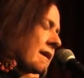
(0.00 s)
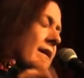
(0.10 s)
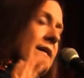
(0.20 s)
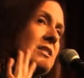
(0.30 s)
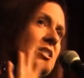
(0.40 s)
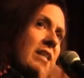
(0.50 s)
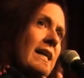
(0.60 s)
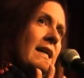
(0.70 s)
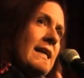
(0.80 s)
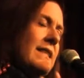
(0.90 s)

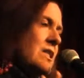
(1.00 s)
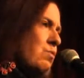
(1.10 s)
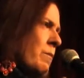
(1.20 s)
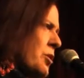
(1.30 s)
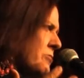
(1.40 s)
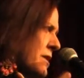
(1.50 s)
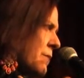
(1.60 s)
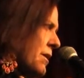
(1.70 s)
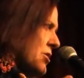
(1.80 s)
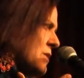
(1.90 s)
Suddenly, this woman who didn't
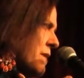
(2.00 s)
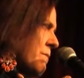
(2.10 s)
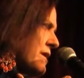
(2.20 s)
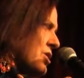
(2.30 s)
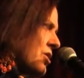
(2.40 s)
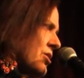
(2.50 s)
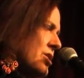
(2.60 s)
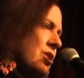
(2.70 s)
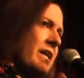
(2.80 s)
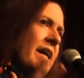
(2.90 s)
appear to speak much
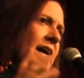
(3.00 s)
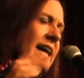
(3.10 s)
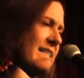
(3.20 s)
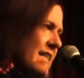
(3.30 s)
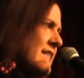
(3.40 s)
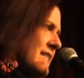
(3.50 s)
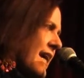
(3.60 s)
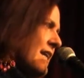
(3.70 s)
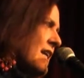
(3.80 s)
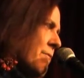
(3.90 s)
English is
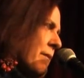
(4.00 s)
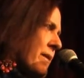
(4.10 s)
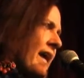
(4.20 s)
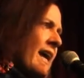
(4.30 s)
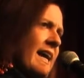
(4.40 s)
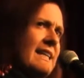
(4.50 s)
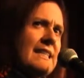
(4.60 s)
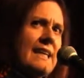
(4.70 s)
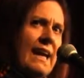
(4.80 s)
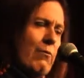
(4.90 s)
excited about playing a
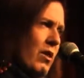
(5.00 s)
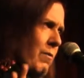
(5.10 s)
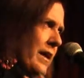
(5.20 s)
guessing game with me.